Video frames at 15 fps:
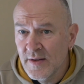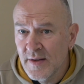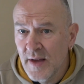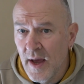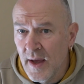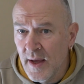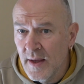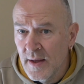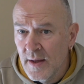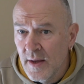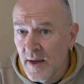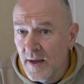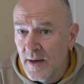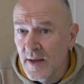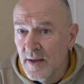say
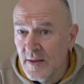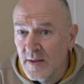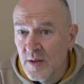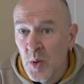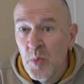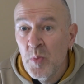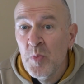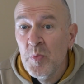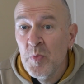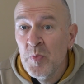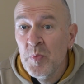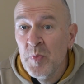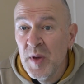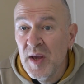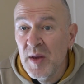it is
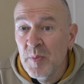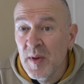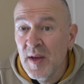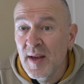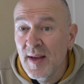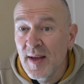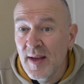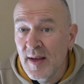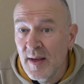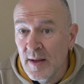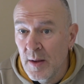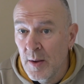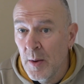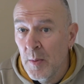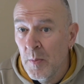PPE,
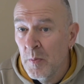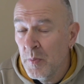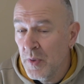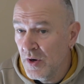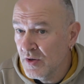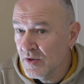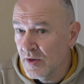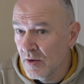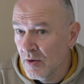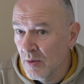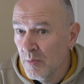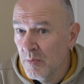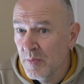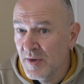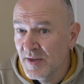personal
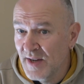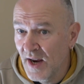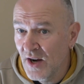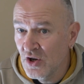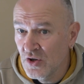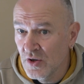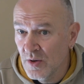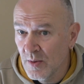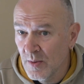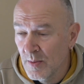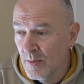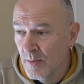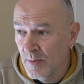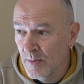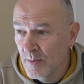protection
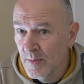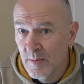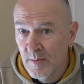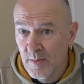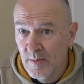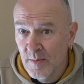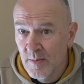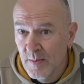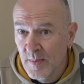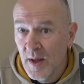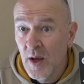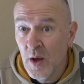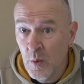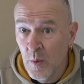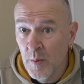
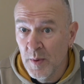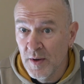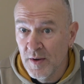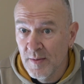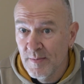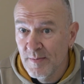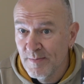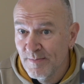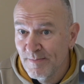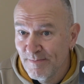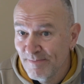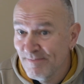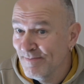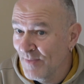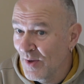equipment.
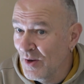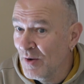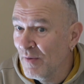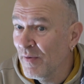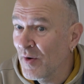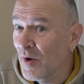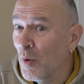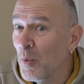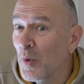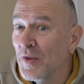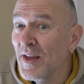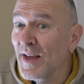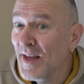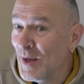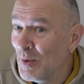I never forgot what
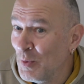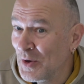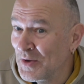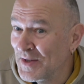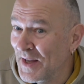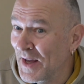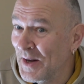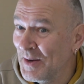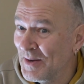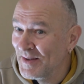the E was then.